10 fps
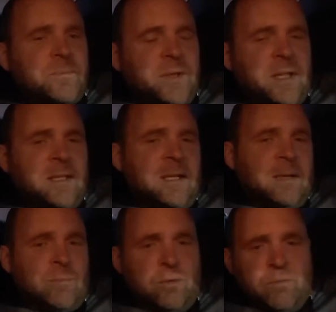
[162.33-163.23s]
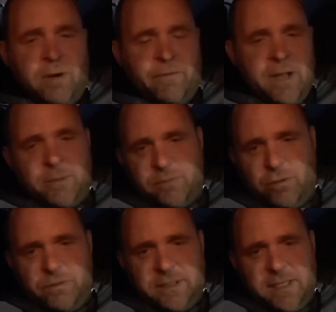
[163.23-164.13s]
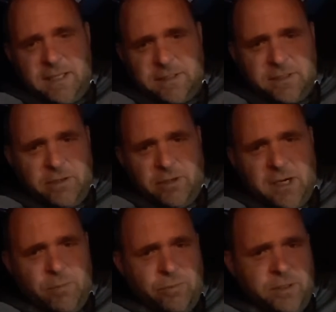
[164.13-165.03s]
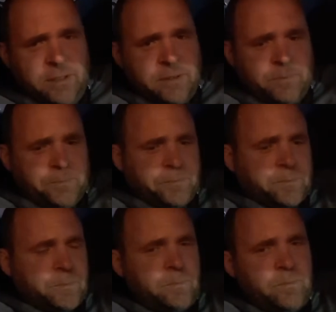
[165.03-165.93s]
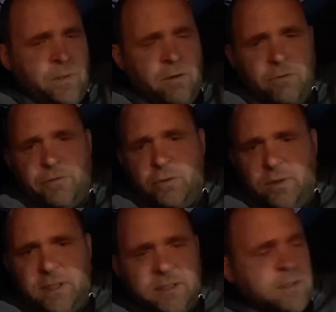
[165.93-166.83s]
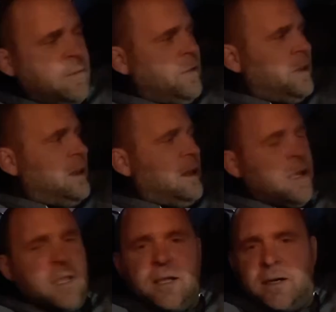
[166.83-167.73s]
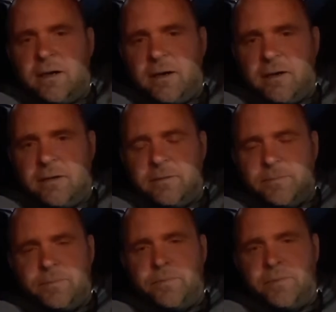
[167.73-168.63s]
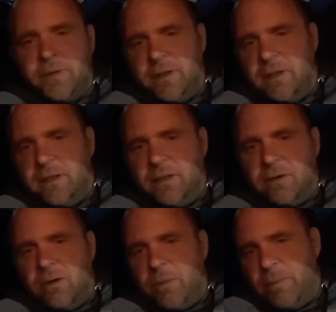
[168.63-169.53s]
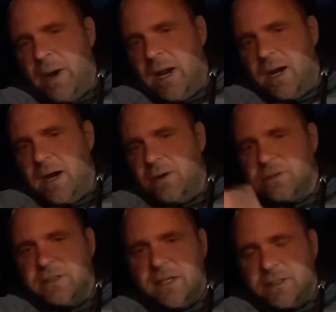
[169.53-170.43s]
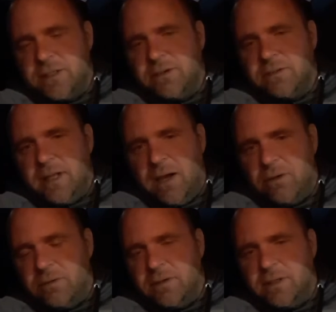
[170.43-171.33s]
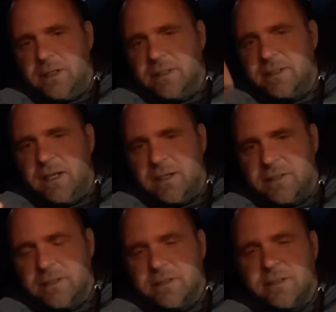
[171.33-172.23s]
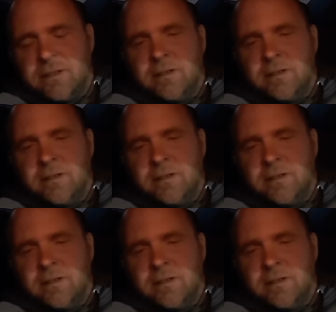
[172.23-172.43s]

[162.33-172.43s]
And then my family's moving to Texas here in a couple weeks, or a few weeks. And, I'm going to buy a house next year down in Texas.